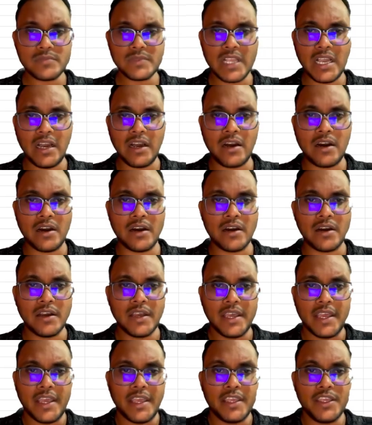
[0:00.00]
uh,
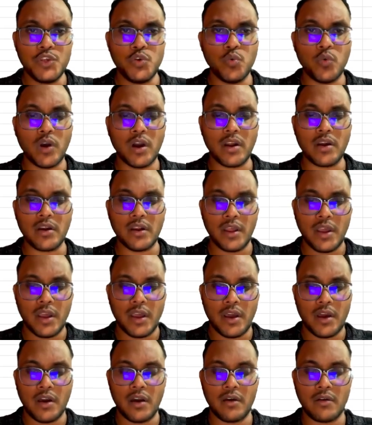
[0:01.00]
you are
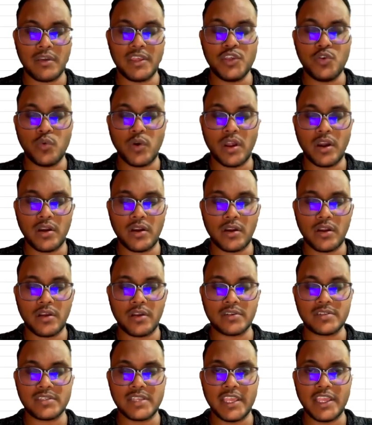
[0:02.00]
you are
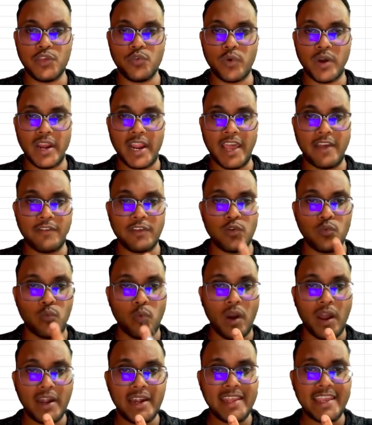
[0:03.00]
say you are having
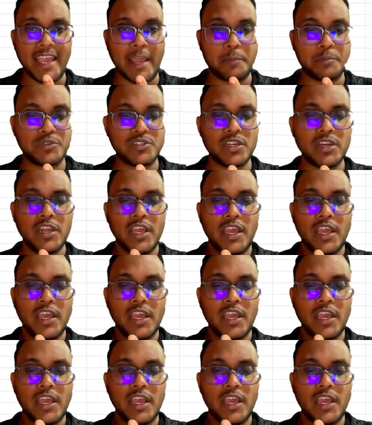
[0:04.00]
one caption,